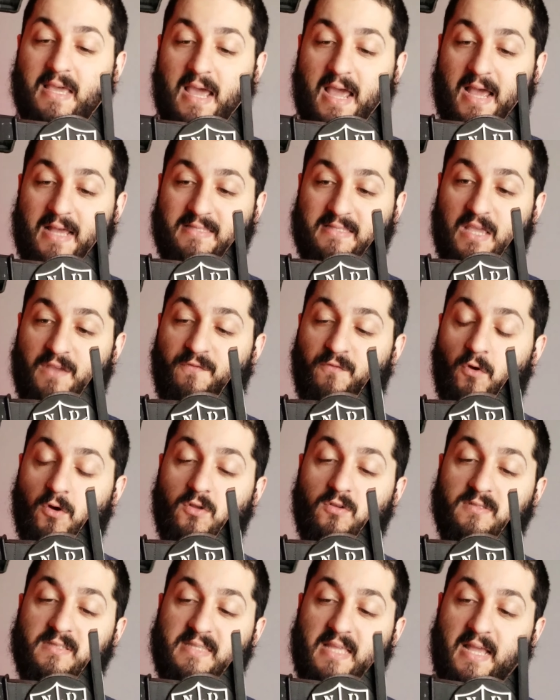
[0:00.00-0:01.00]
as a
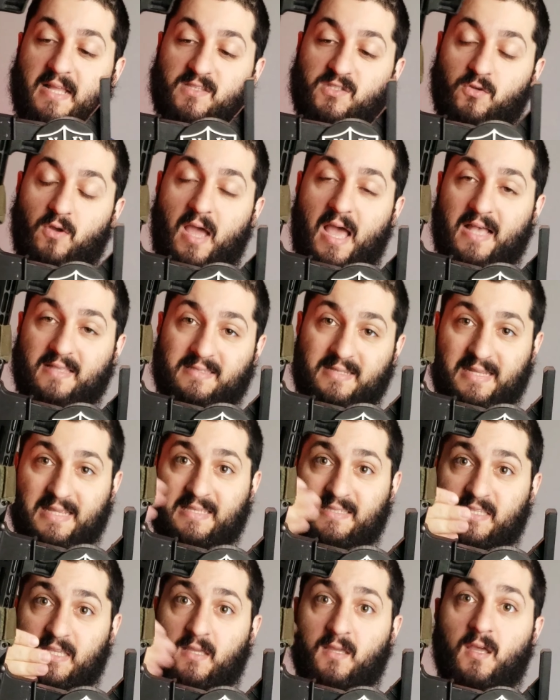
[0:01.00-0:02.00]
vertical stand so it has an
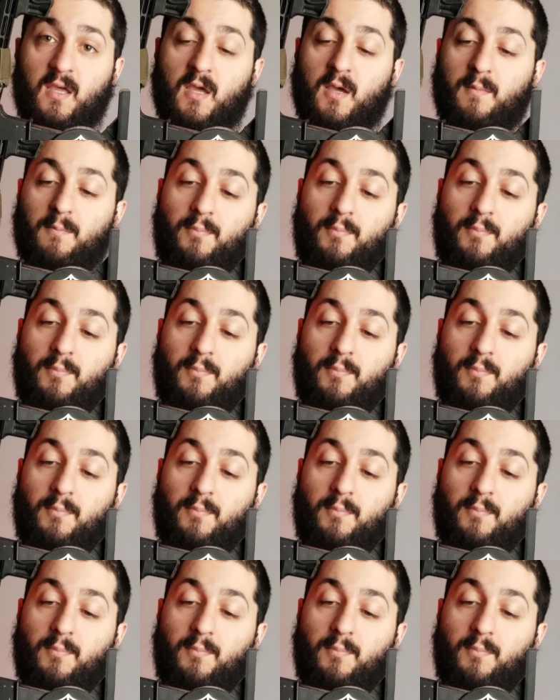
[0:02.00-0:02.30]
easy